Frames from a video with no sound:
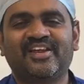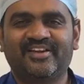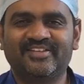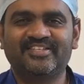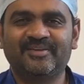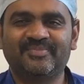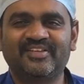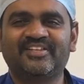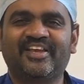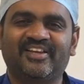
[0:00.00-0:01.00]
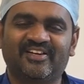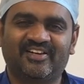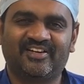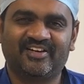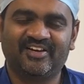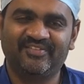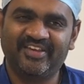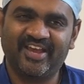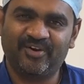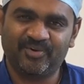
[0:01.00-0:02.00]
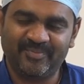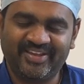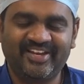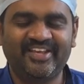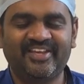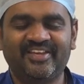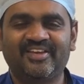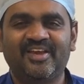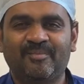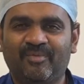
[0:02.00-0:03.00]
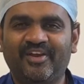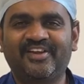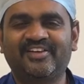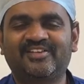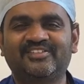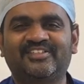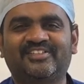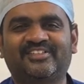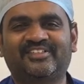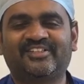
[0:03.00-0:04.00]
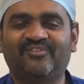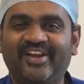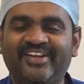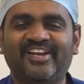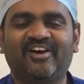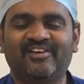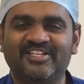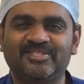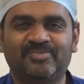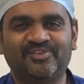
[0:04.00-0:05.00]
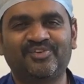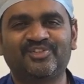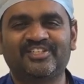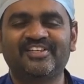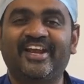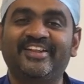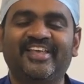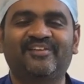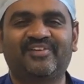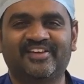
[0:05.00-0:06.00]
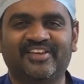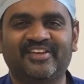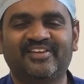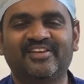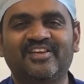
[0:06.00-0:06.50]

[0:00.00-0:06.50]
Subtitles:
And the same things, like we have to mainly monitor the vital organs perfusion and their working.